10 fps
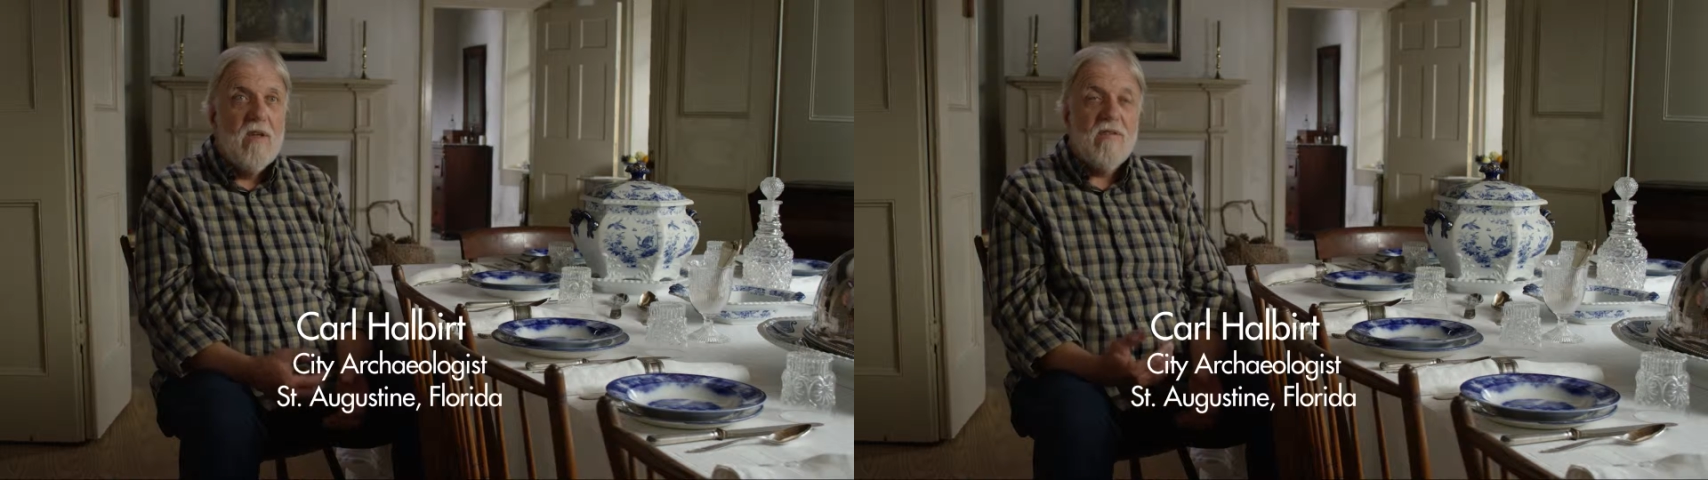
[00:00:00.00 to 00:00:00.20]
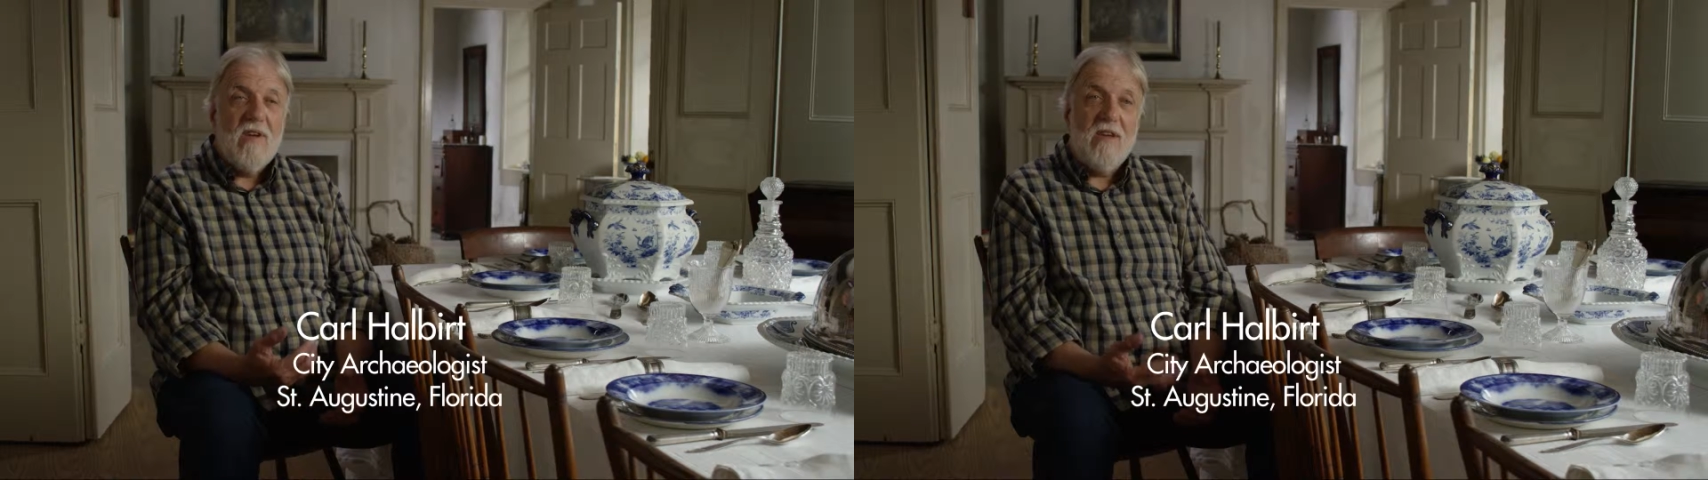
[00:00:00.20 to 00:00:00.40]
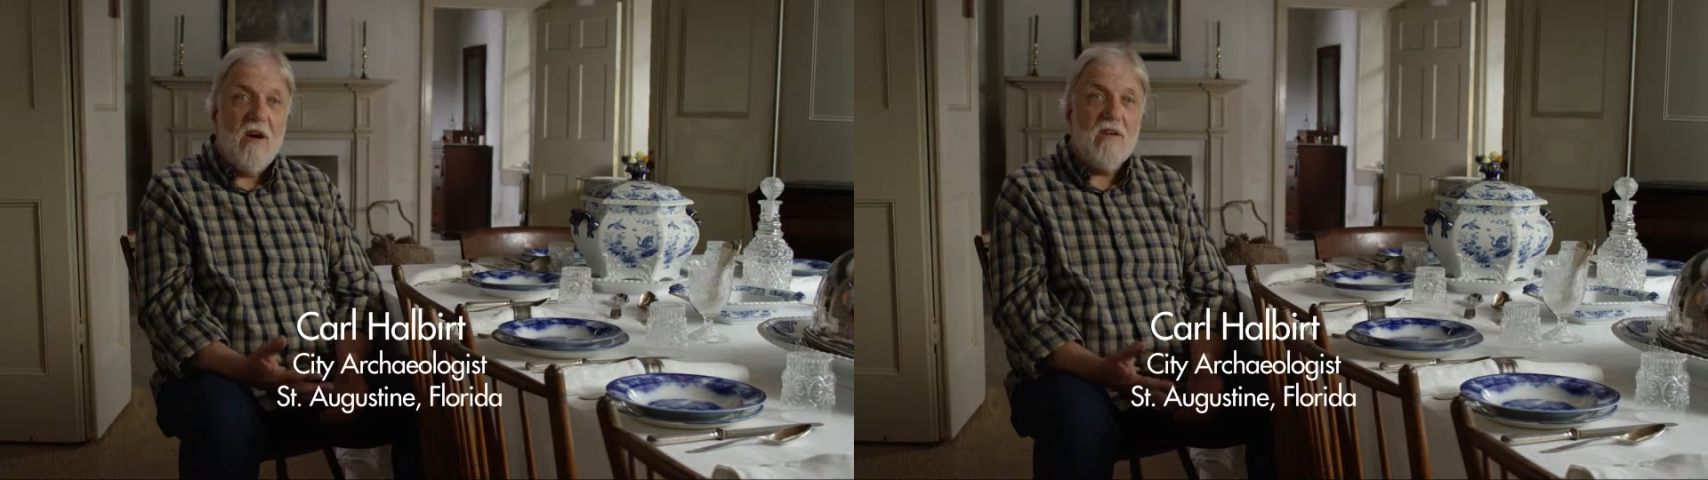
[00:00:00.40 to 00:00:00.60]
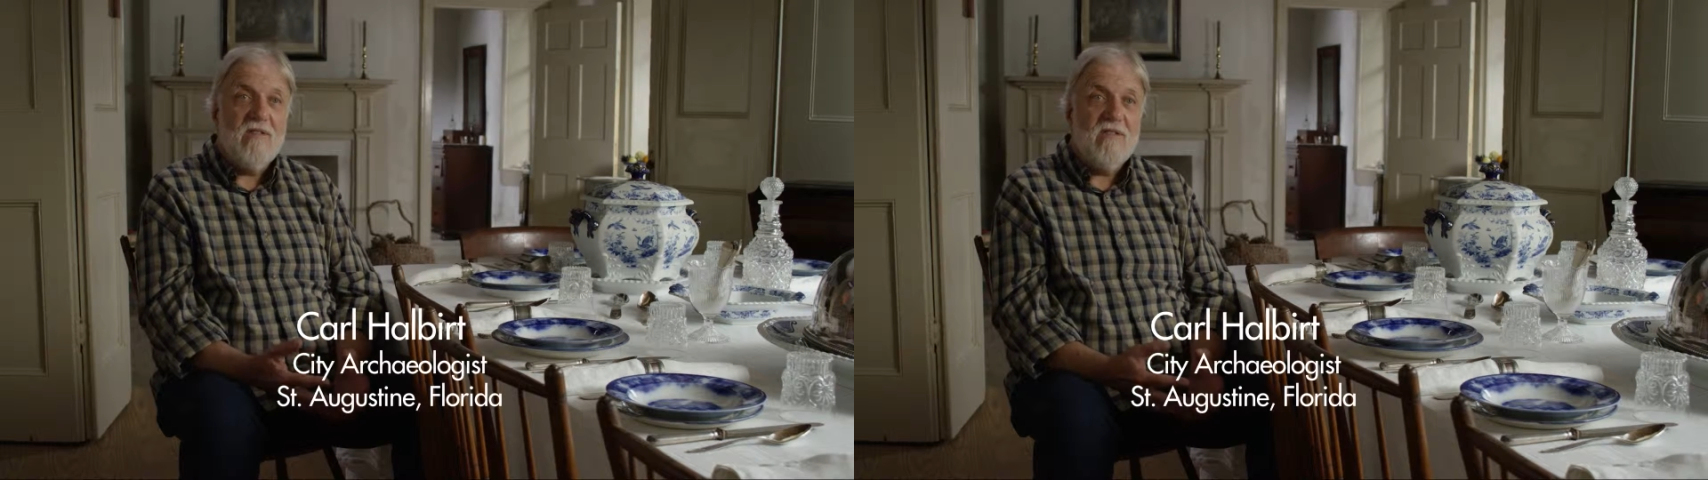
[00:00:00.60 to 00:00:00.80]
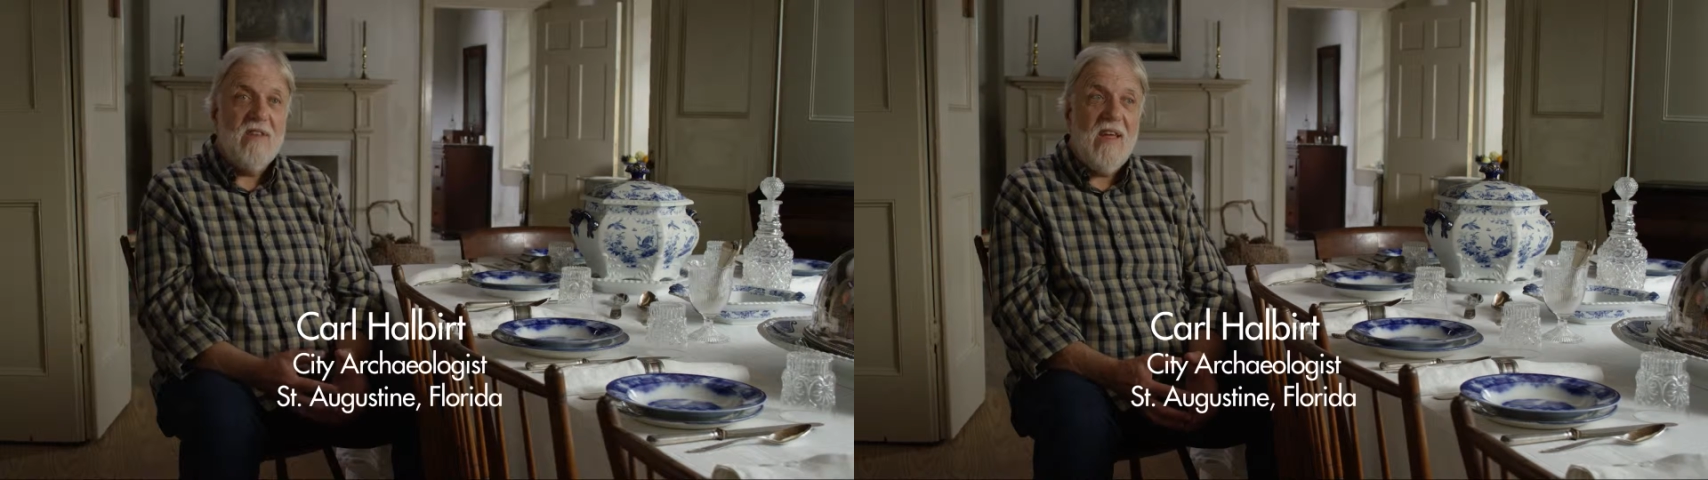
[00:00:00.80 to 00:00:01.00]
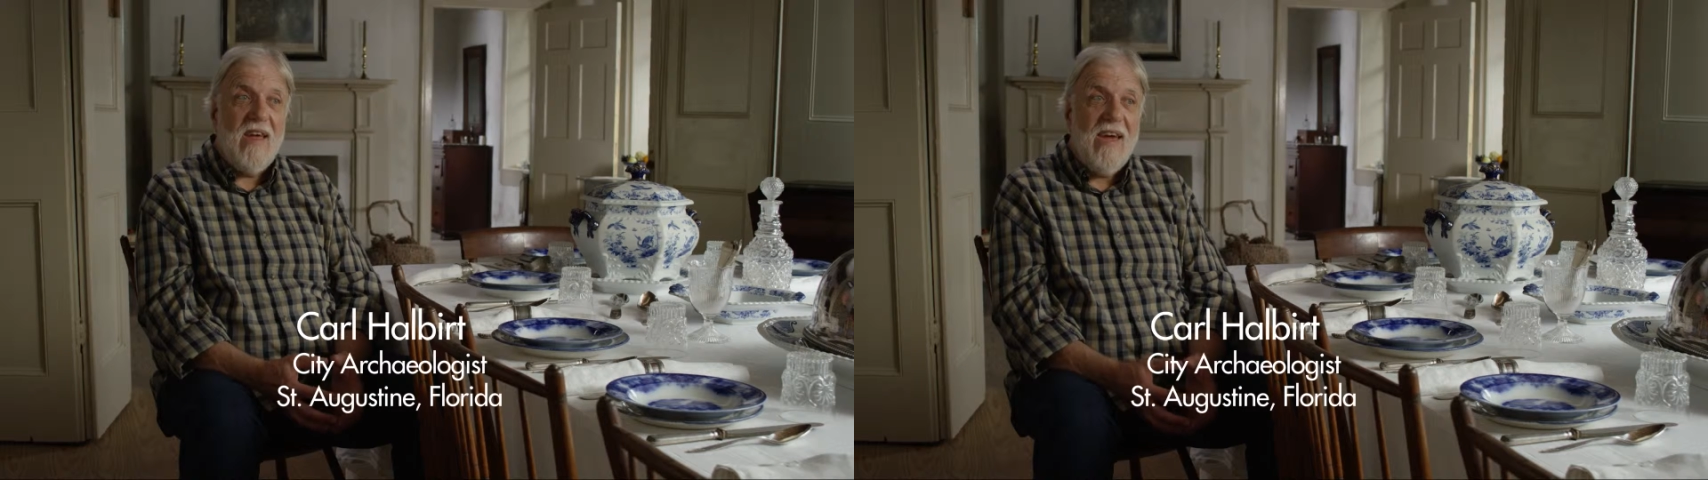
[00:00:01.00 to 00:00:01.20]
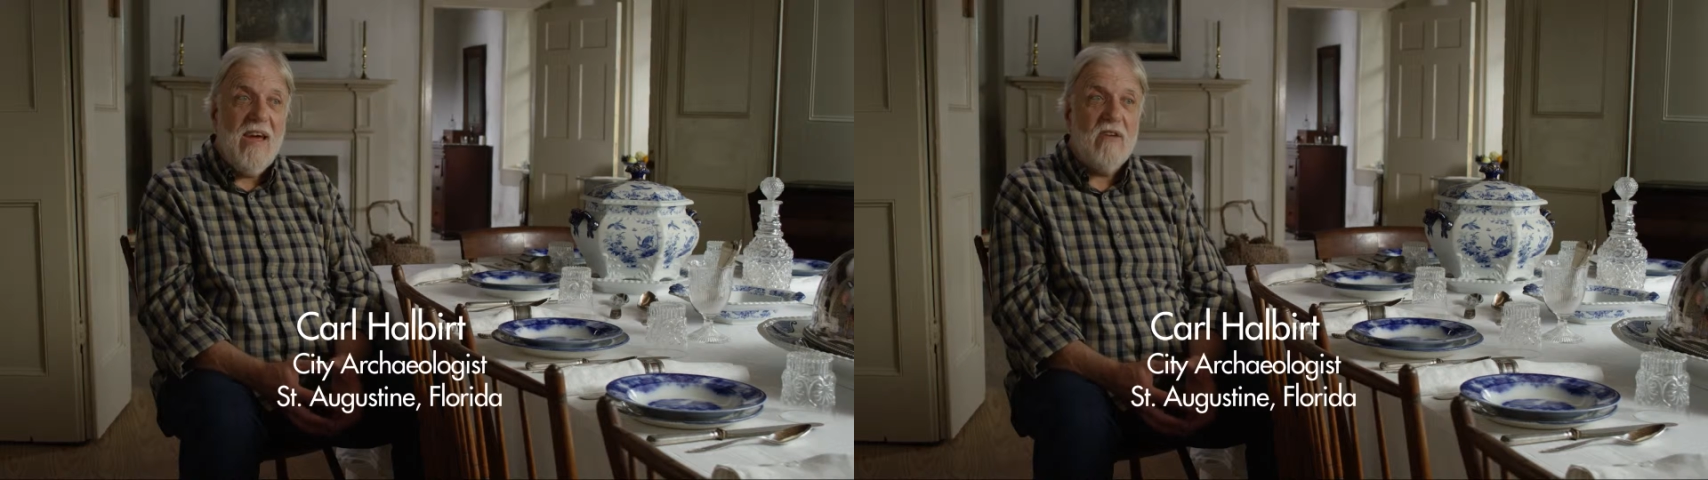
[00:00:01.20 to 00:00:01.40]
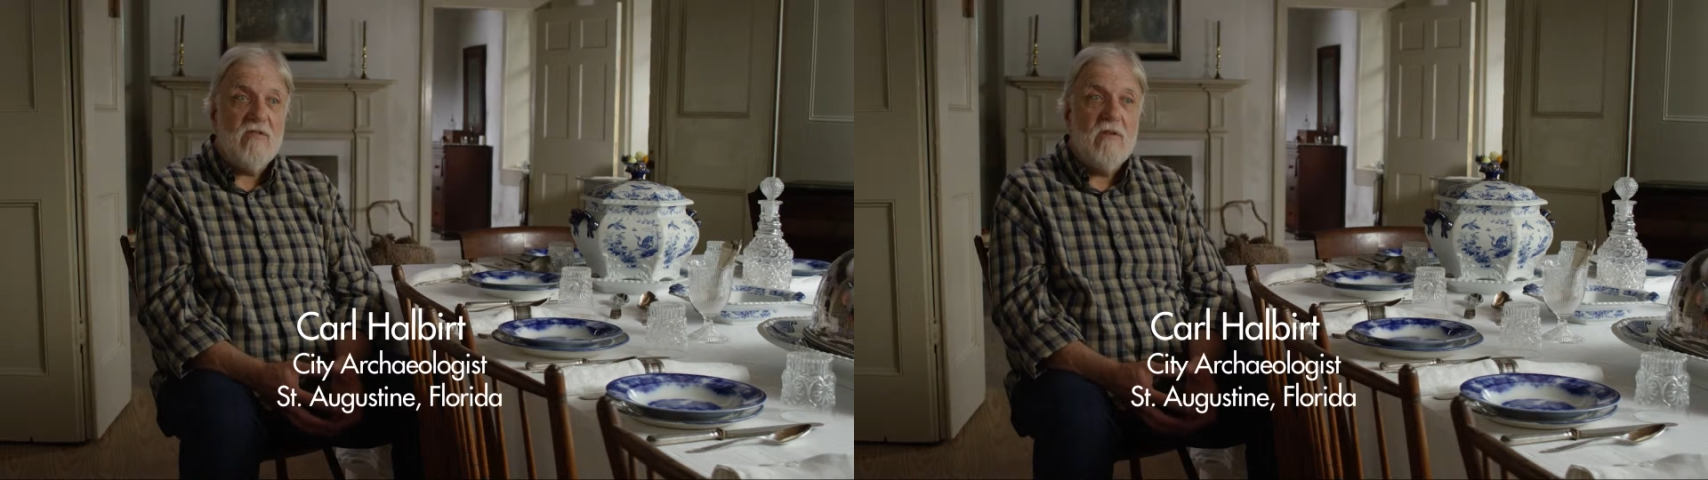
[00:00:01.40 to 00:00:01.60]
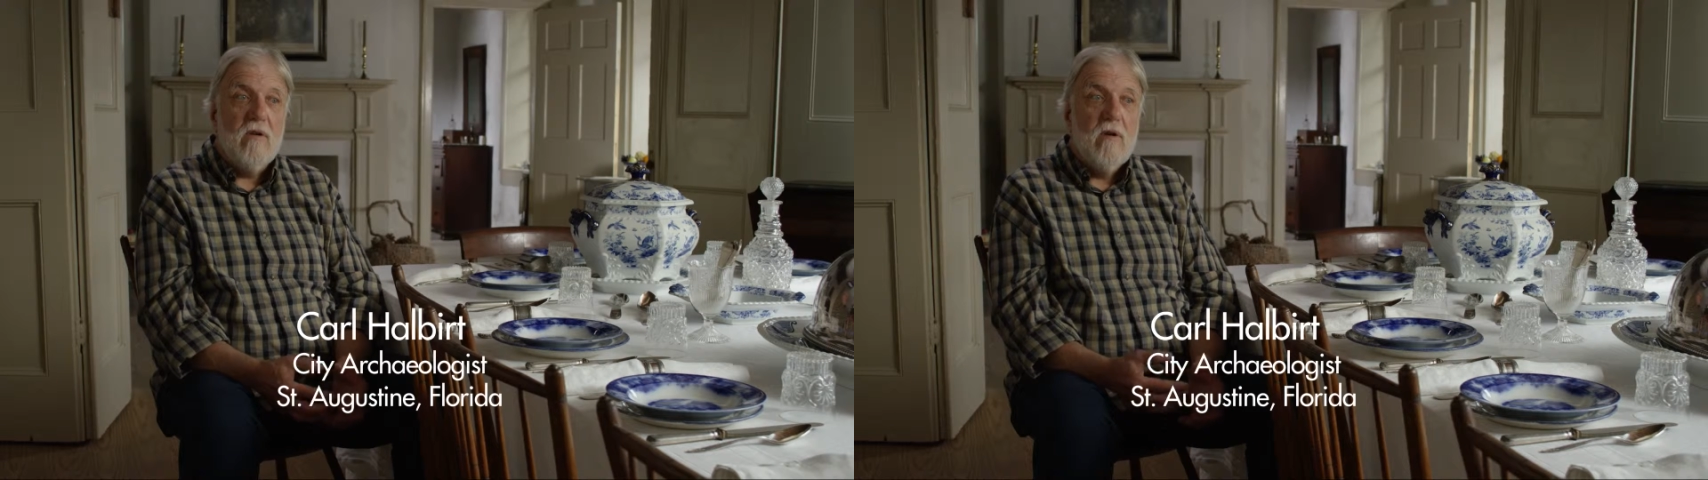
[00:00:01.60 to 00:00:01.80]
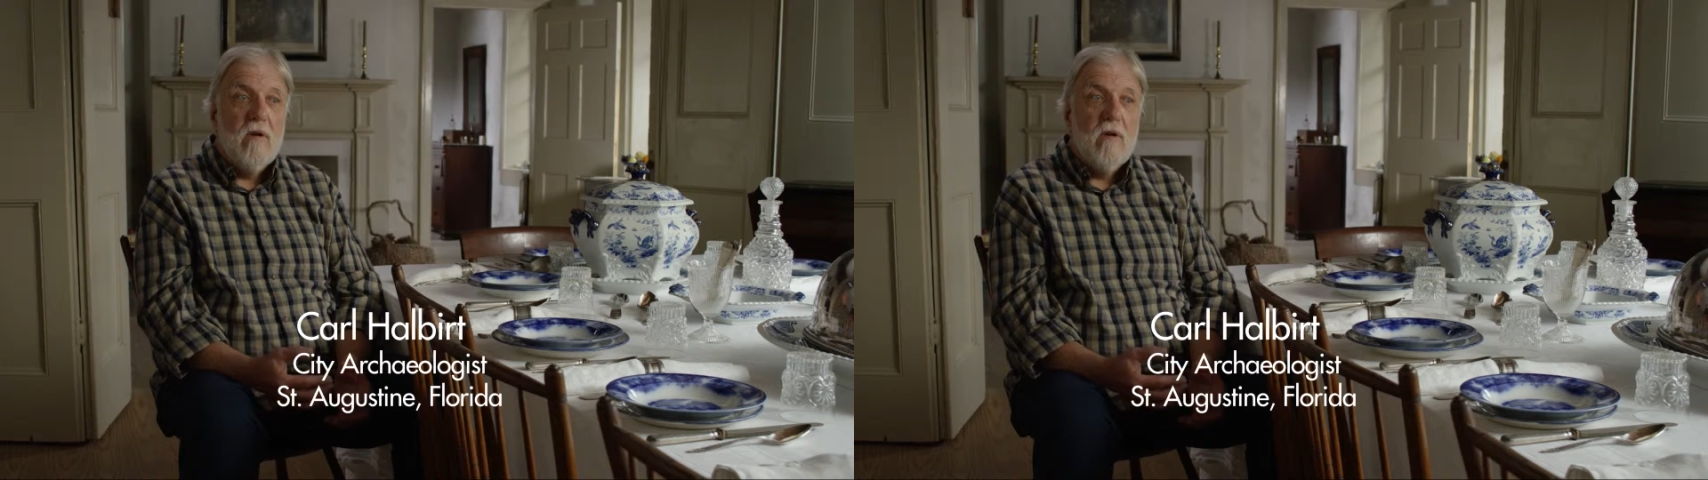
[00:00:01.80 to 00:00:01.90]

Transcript: St. Augustine has